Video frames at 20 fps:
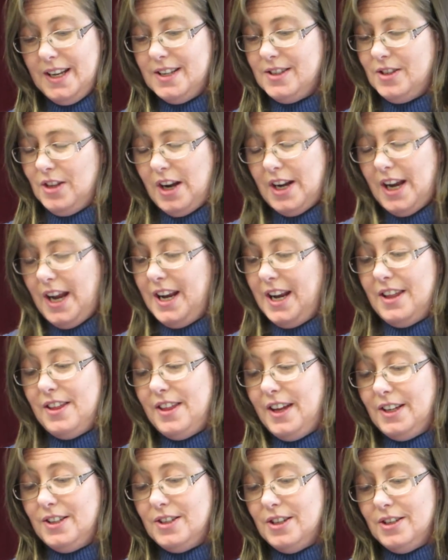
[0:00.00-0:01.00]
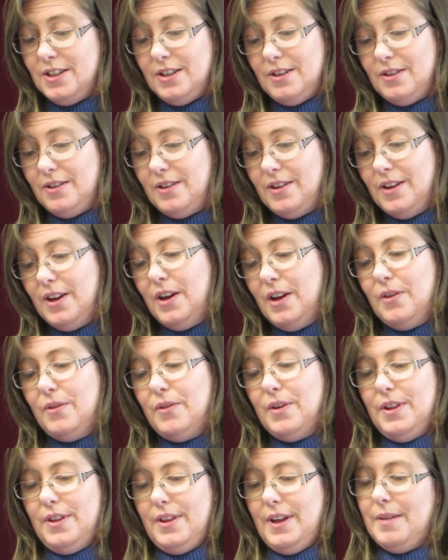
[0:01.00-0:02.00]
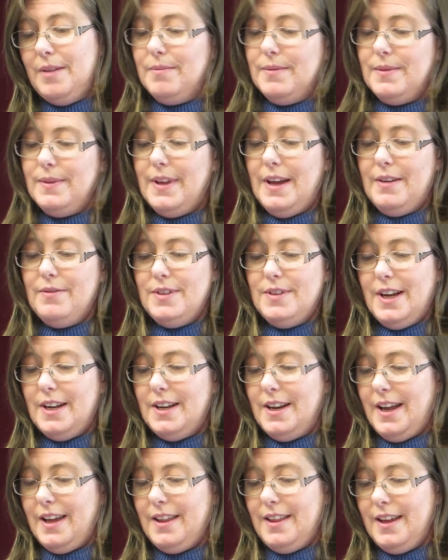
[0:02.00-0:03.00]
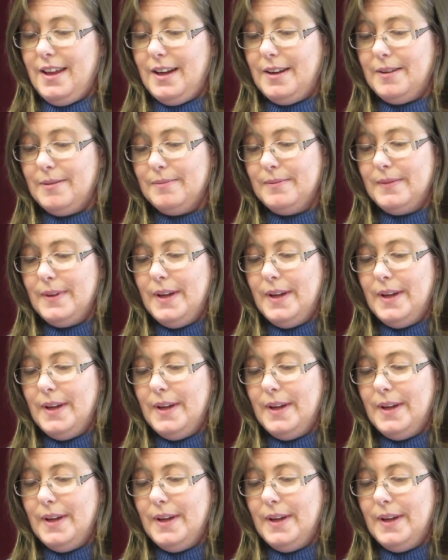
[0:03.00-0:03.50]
It's not anything to do with them. They've done nothing.